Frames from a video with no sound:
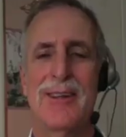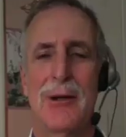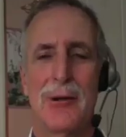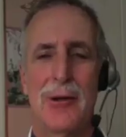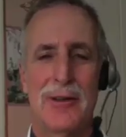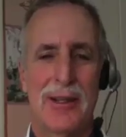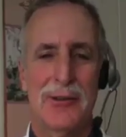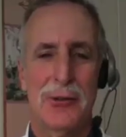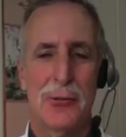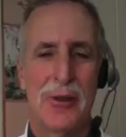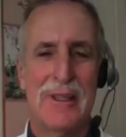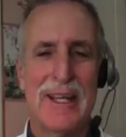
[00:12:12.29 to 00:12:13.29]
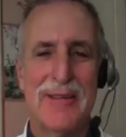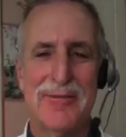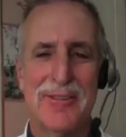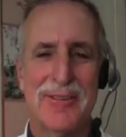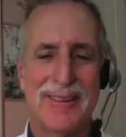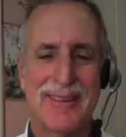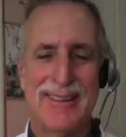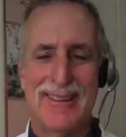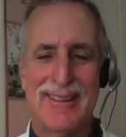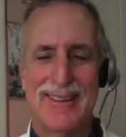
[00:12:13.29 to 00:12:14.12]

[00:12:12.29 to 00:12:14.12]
That's a that's a relief.